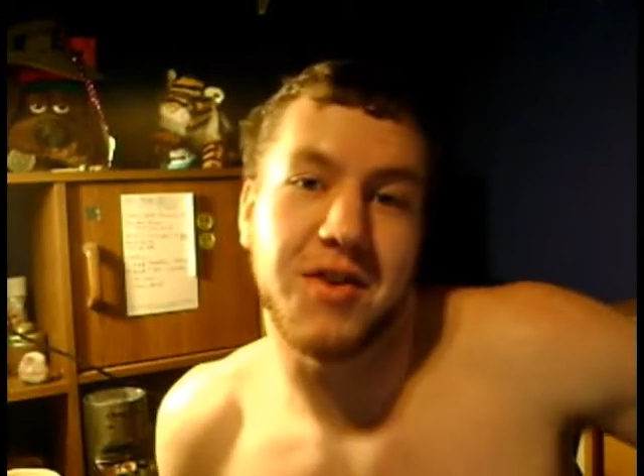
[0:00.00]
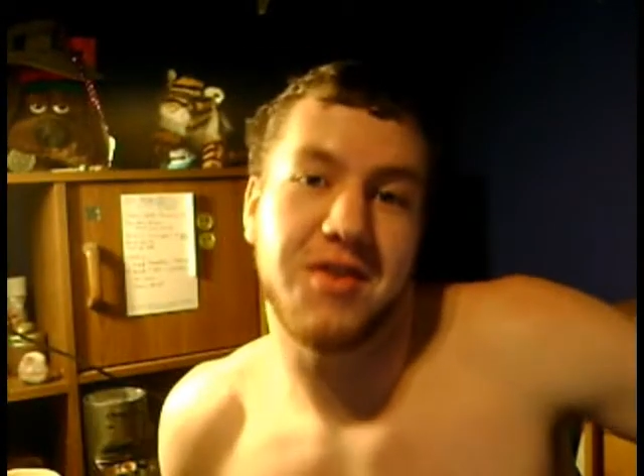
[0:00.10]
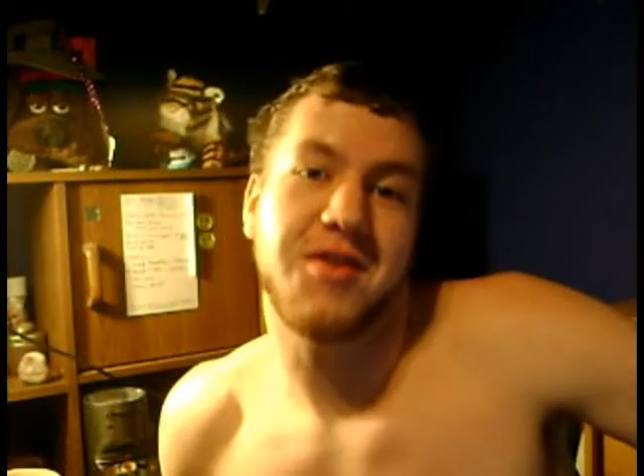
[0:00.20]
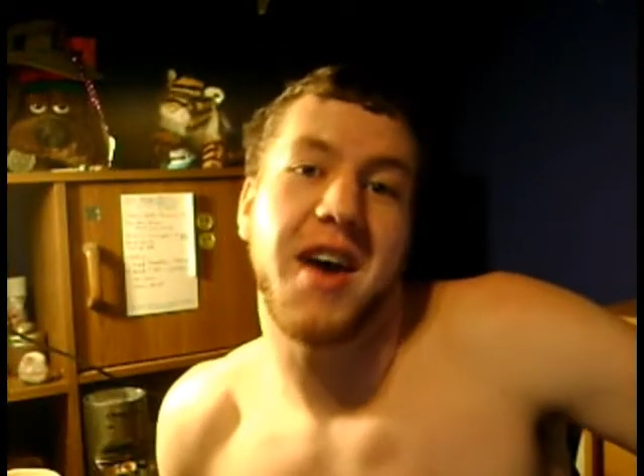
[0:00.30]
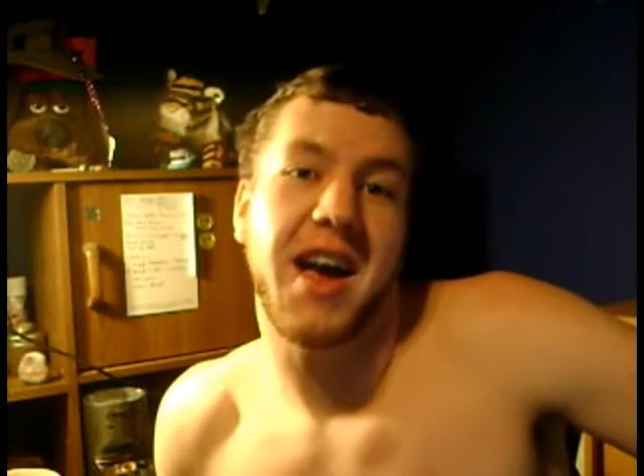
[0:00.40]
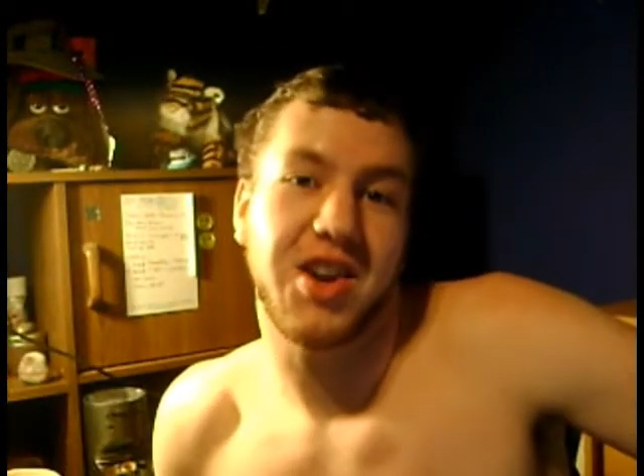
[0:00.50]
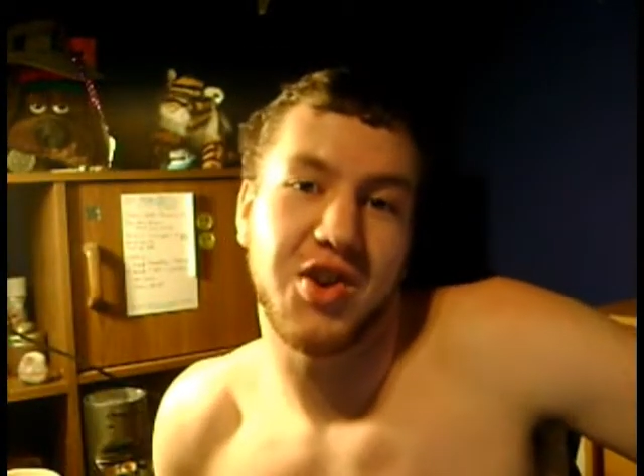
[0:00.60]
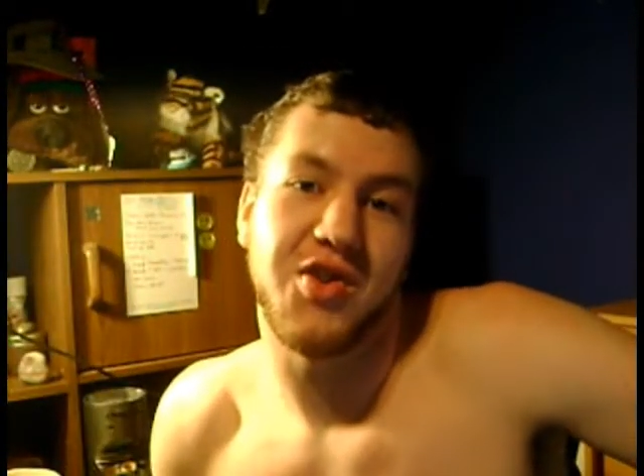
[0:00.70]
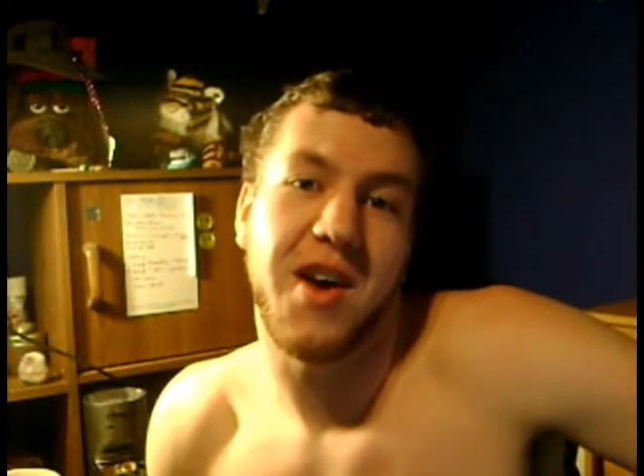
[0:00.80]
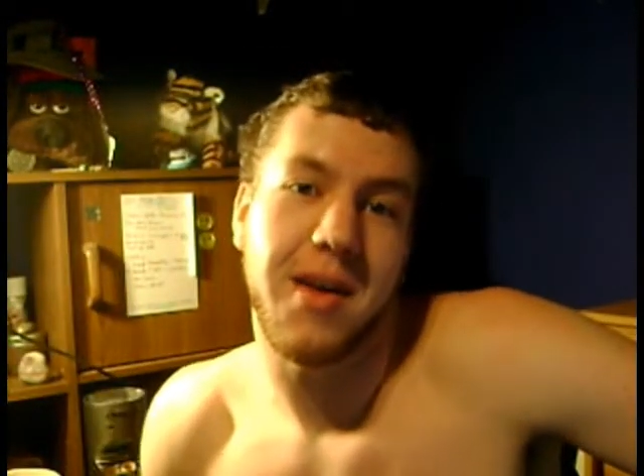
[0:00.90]
a
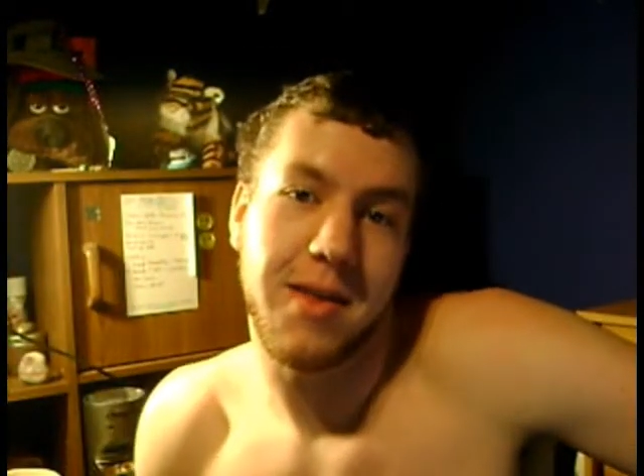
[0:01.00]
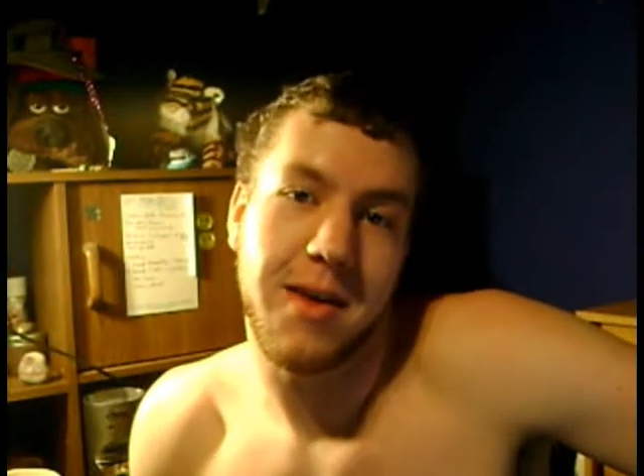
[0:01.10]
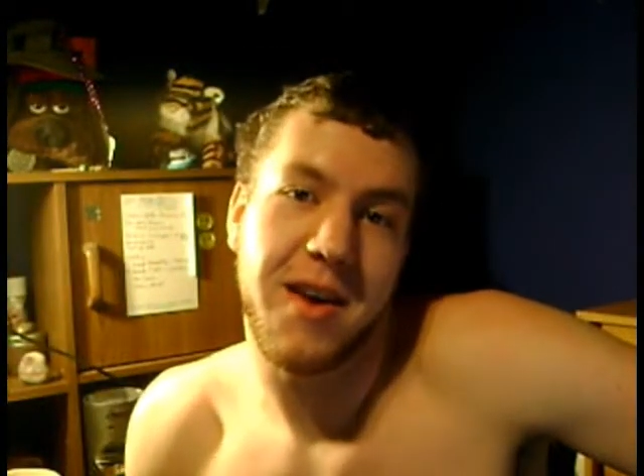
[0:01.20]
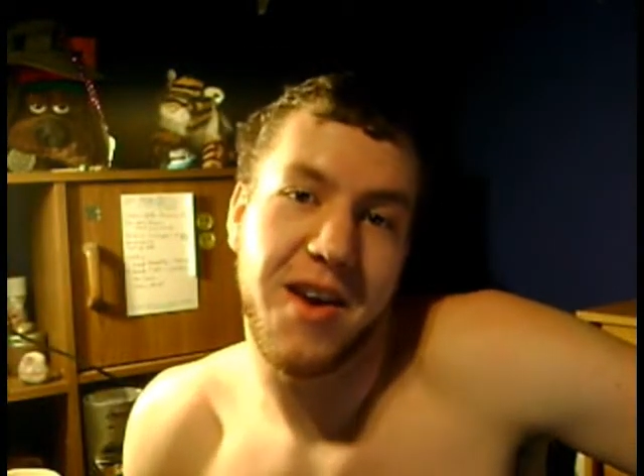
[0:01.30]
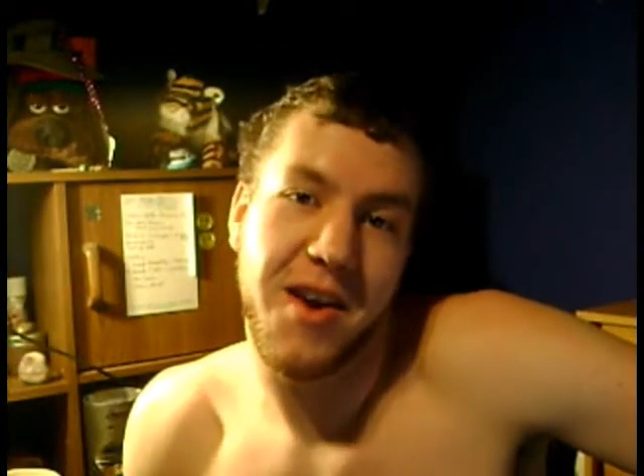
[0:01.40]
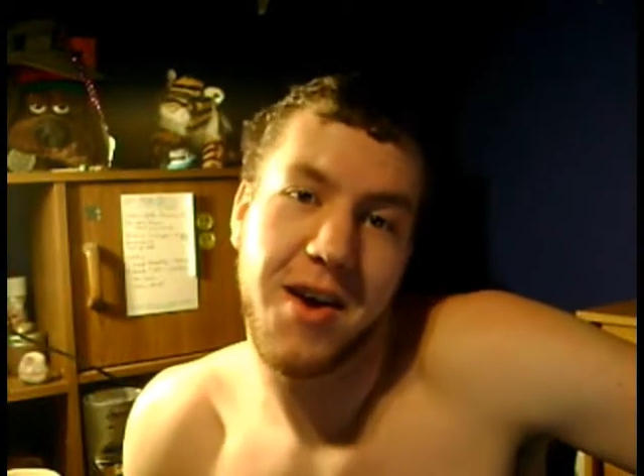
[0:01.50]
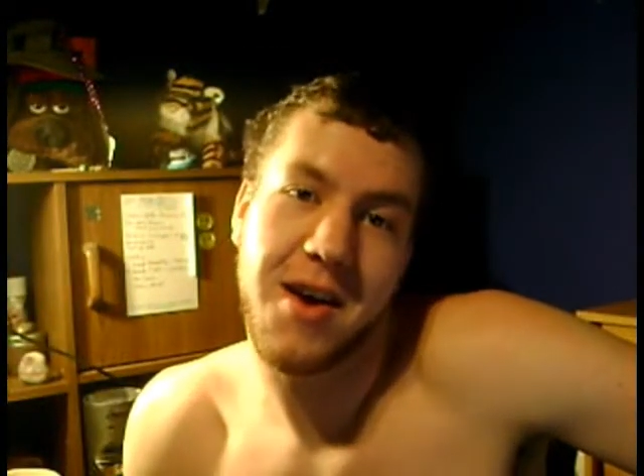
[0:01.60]
distraction right there.